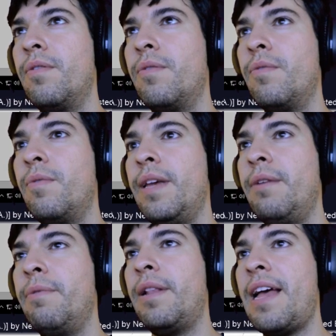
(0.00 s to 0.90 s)
We
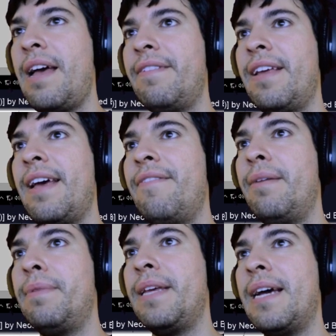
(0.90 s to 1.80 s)
will have to have an
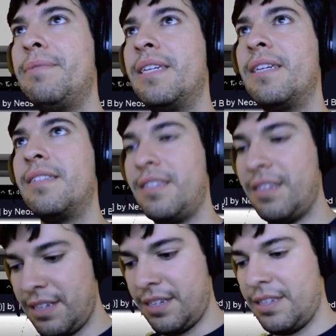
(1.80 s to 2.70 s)
empty object.
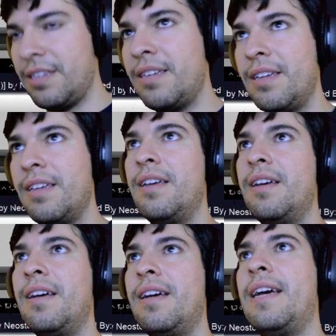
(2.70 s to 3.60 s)

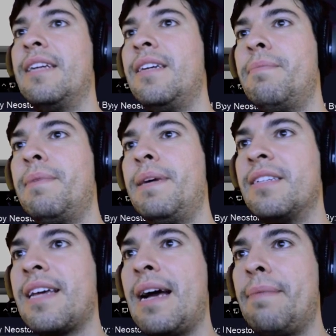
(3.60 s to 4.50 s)
Actually, I might
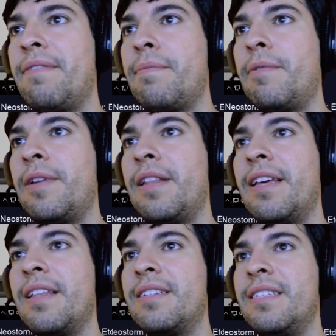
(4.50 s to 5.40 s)
just copy it from one of the
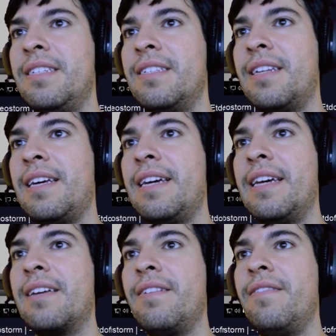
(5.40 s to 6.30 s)
other scenes, like
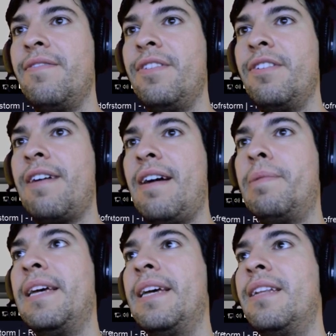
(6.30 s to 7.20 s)
view graph
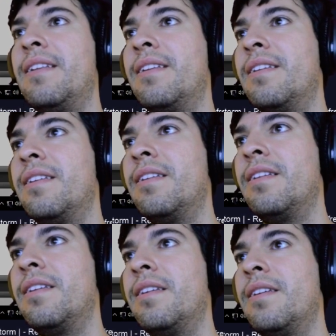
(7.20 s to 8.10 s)
plan.
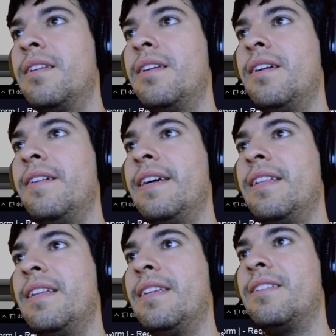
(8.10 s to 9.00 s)
Oh wait,
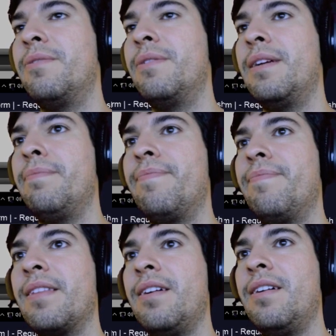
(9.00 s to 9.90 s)
that's the one I'm
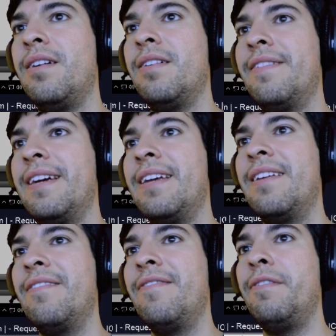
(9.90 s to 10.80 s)
on, right?
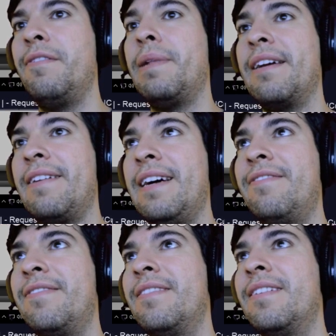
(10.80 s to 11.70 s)
View plan graph.
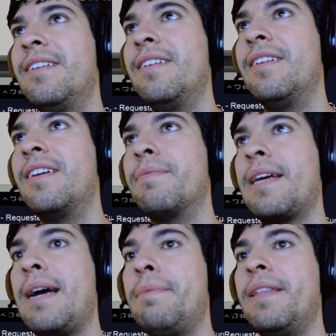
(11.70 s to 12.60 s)

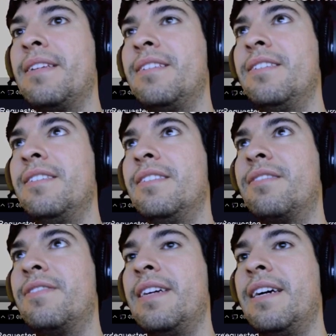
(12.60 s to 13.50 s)
Copy this dude just
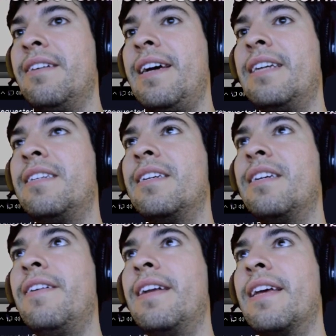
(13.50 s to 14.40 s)
for now. Actually, go
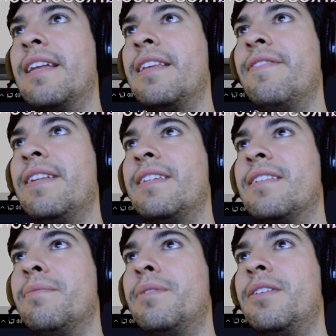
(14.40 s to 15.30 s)
ahead and get the event
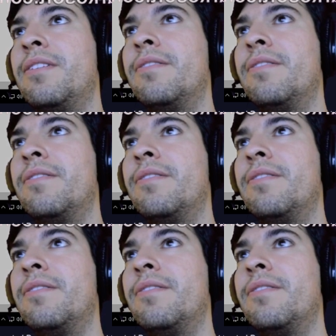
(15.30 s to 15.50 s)
system too.